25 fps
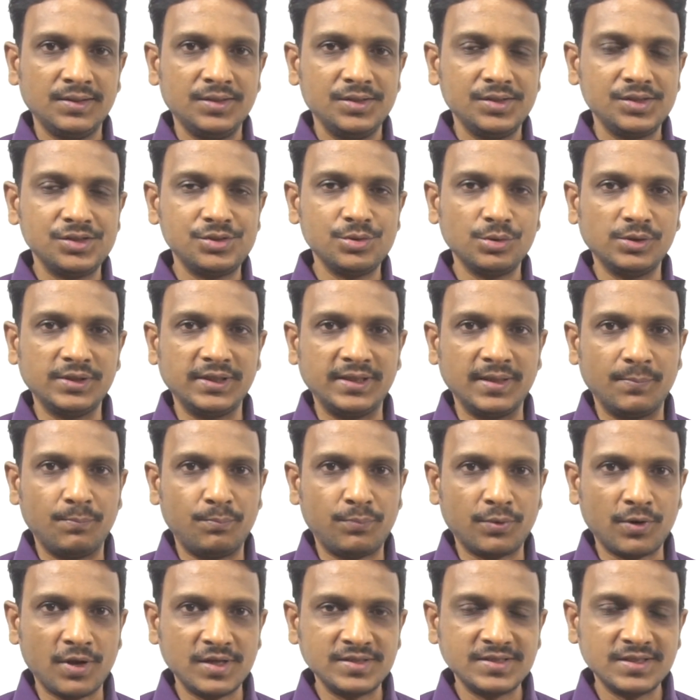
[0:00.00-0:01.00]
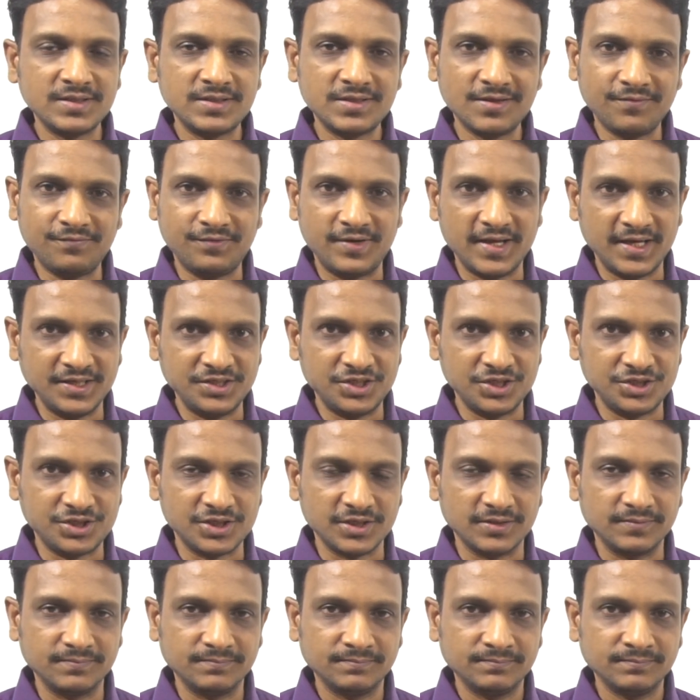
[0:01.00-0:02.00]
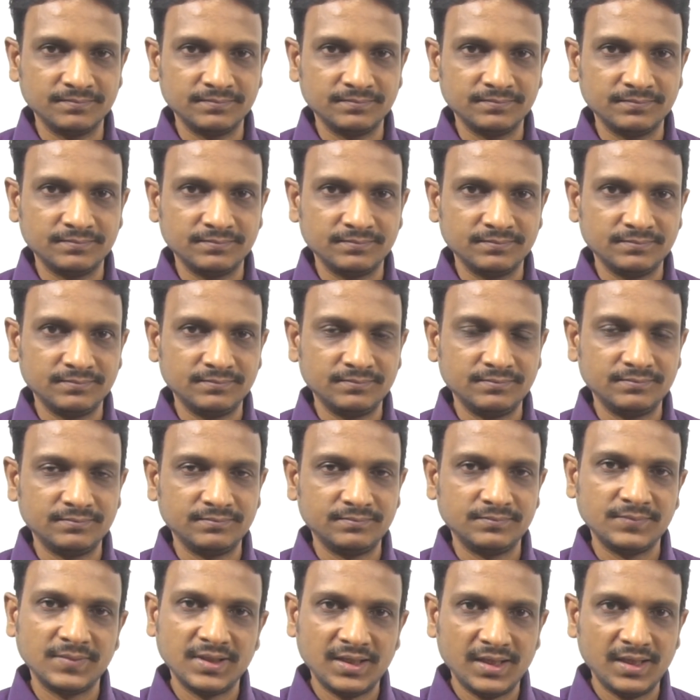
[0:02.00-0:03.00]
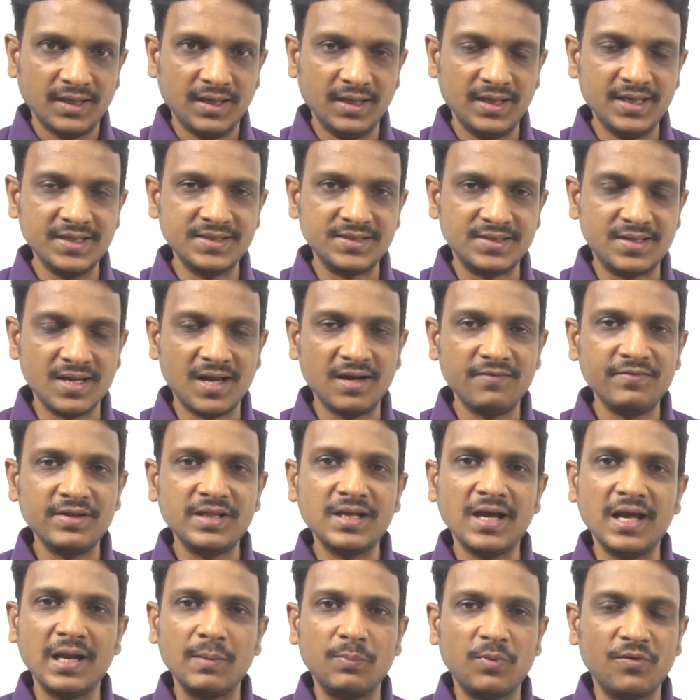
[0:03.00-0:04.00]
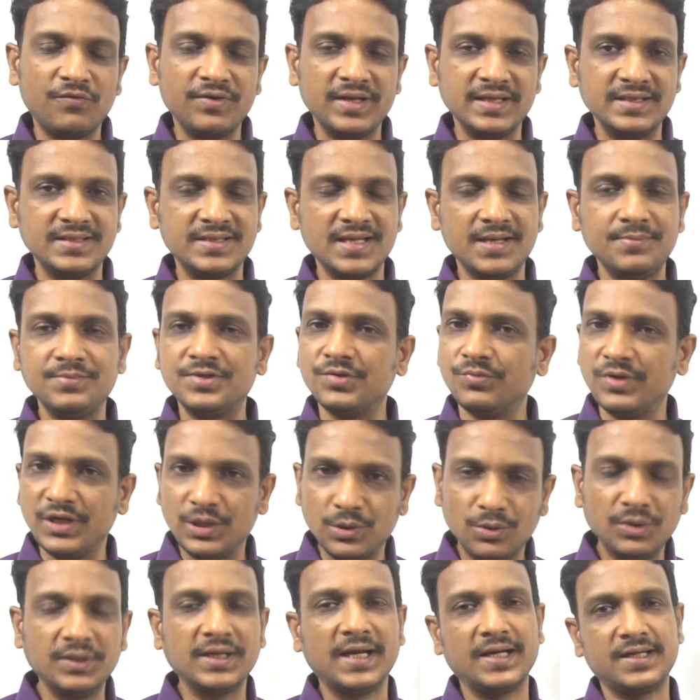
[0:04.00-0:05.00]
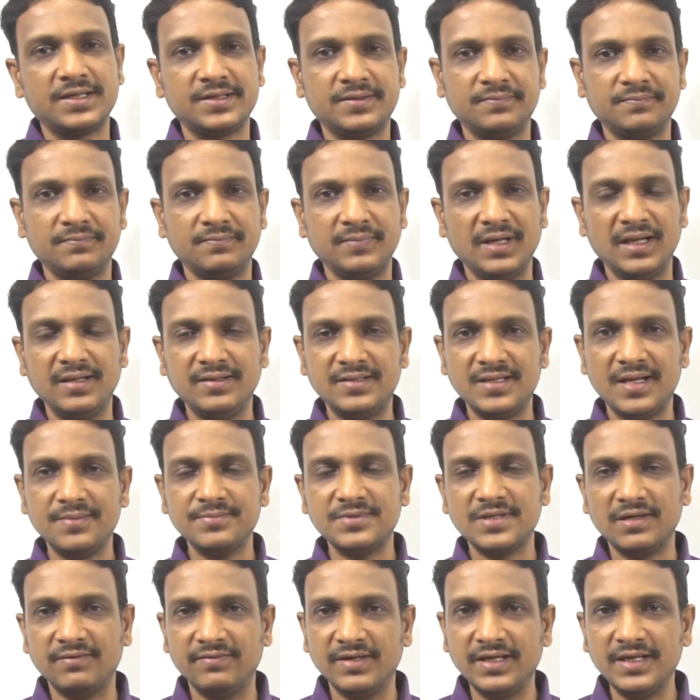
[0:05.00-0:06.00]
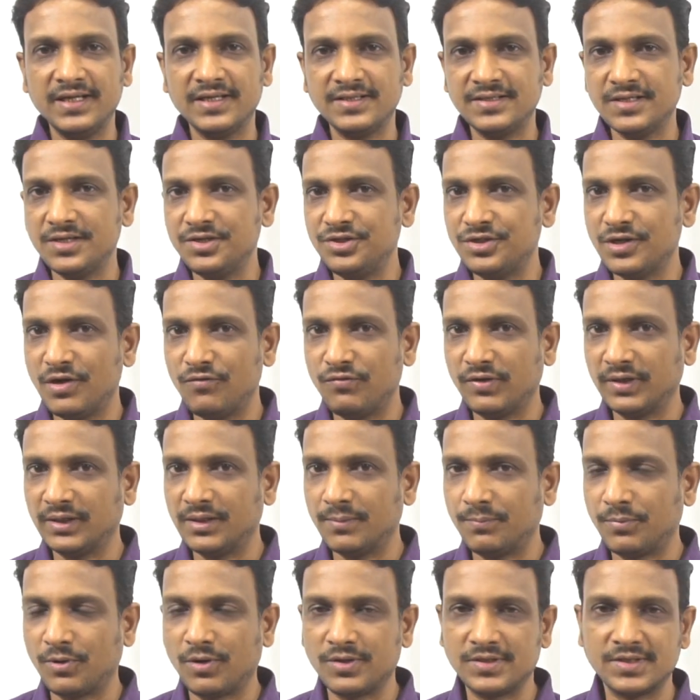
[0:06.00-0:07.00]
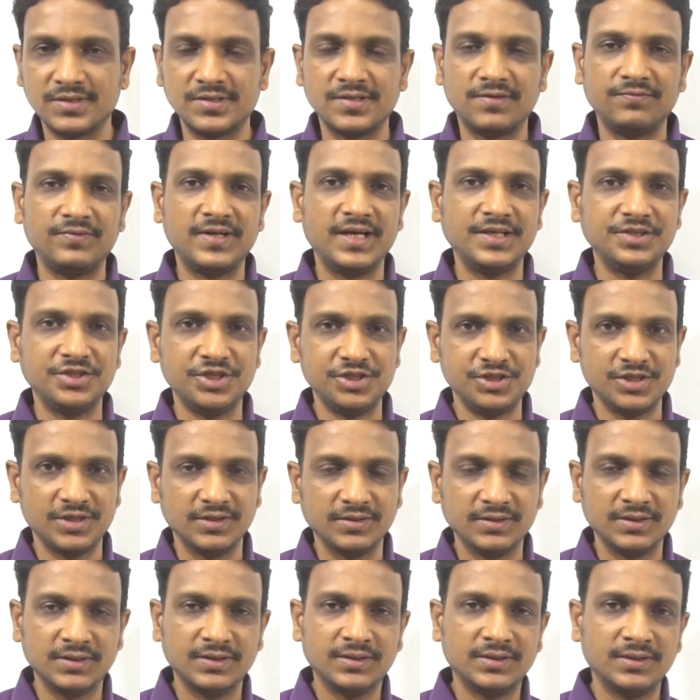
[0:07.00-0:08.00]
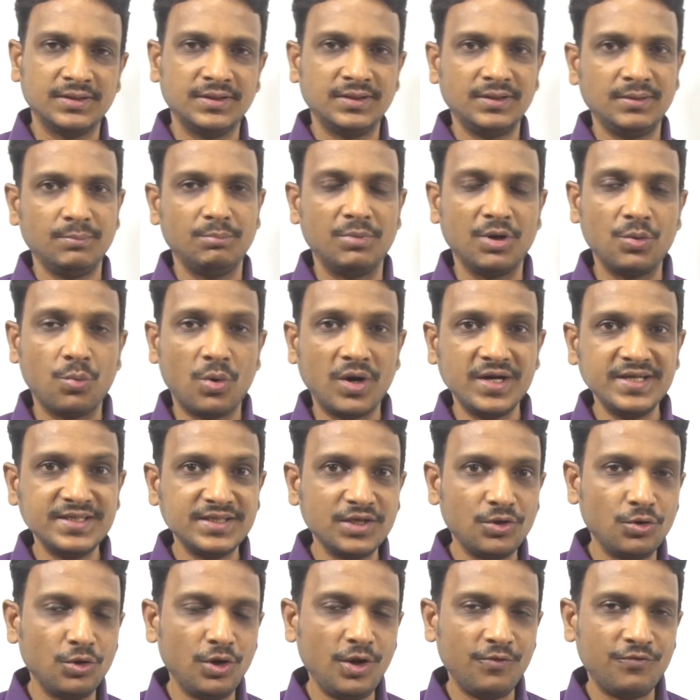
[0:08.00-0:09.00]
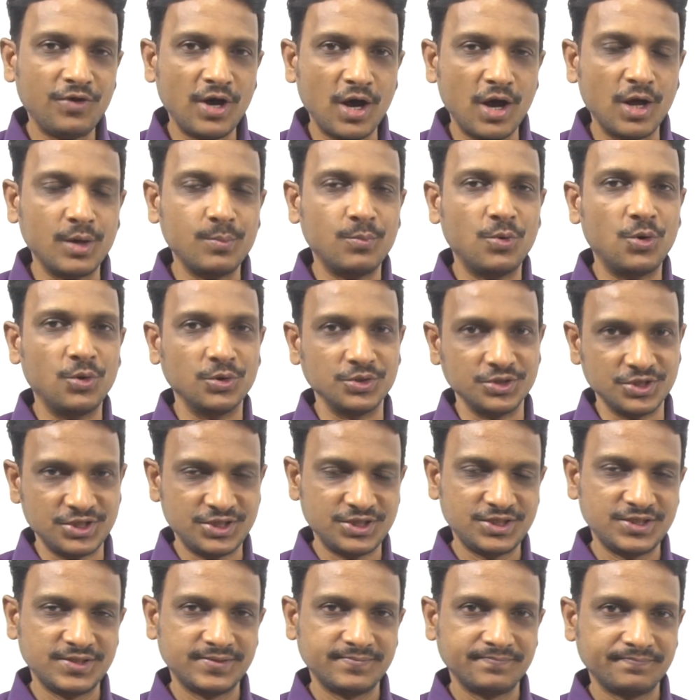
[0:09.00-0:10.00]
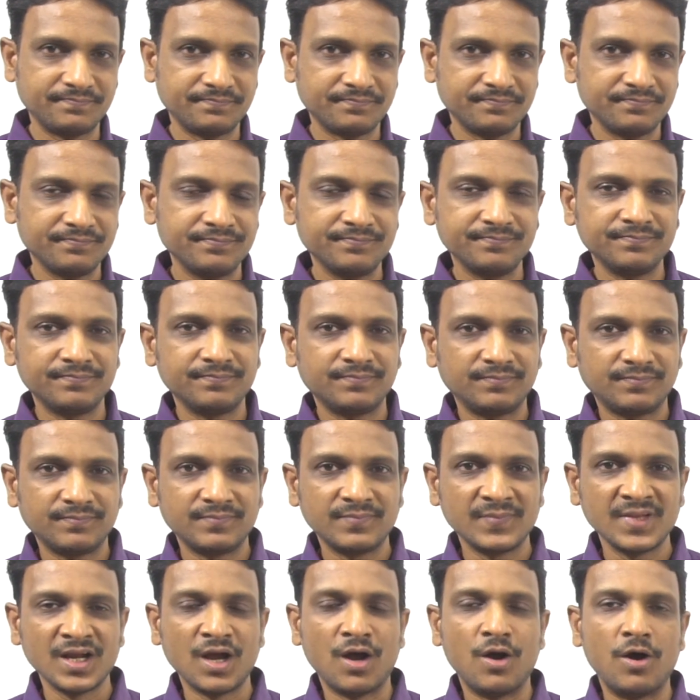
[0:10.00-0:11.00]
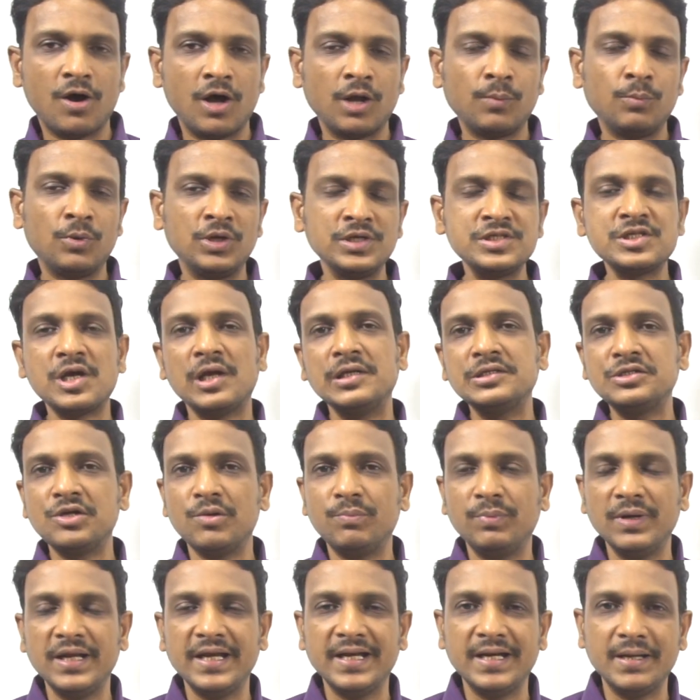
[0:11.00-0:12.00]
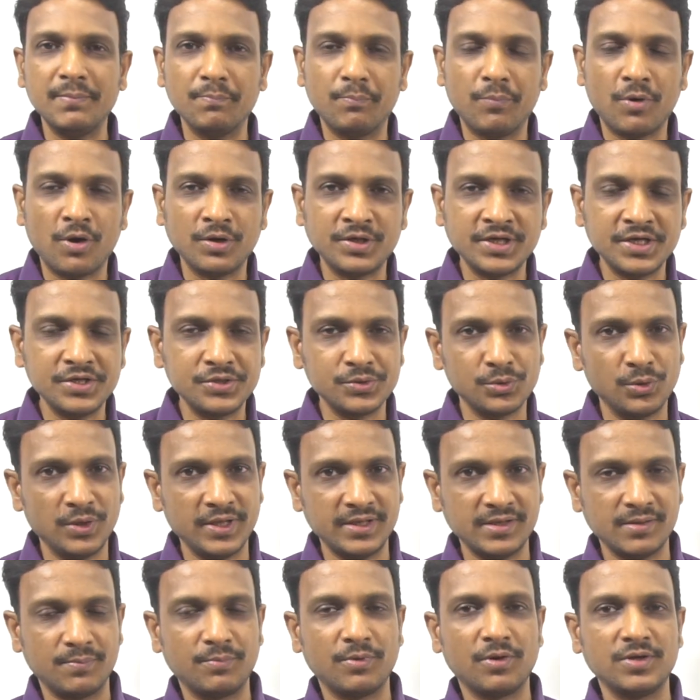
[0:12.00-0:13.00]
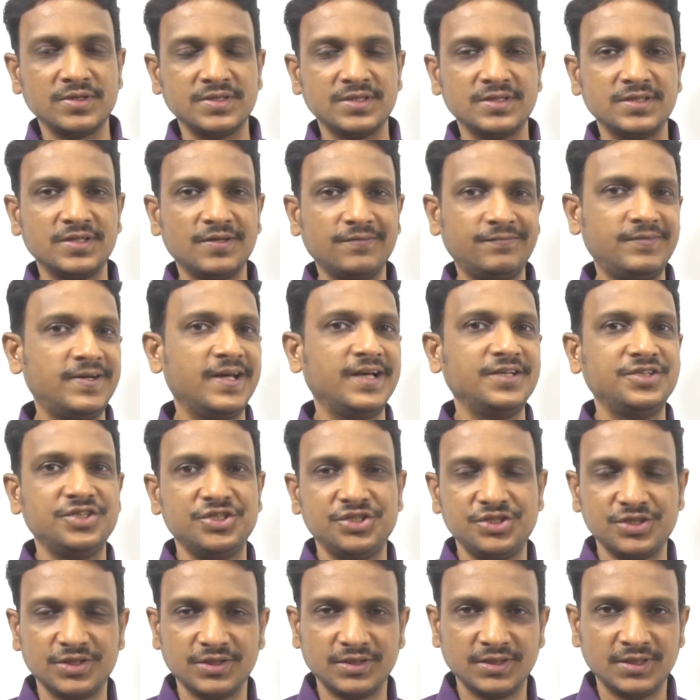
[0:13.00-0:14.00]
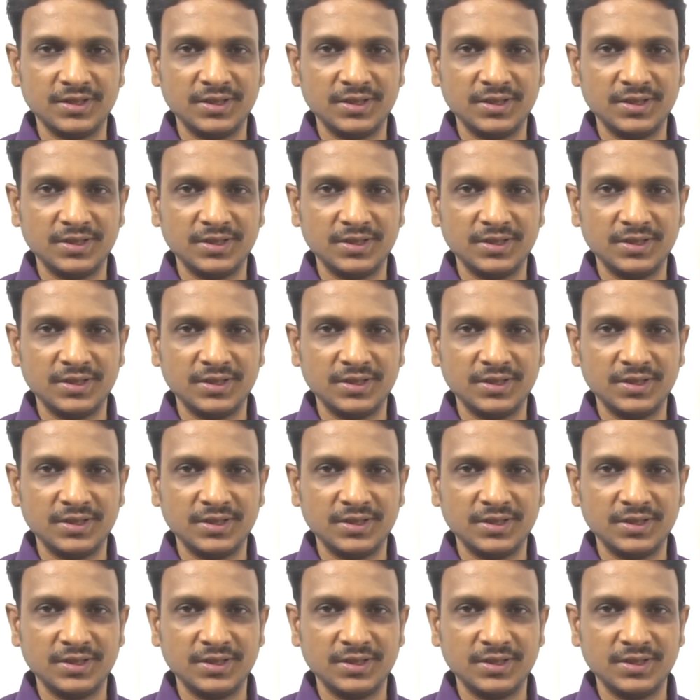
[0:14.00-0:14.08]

so that the process of digestion, it is done with the help of enzymes. We know that enzymes are very essential for the process of digestion. But what is the role of hormones? Hormones also play an important role in the process of digestion.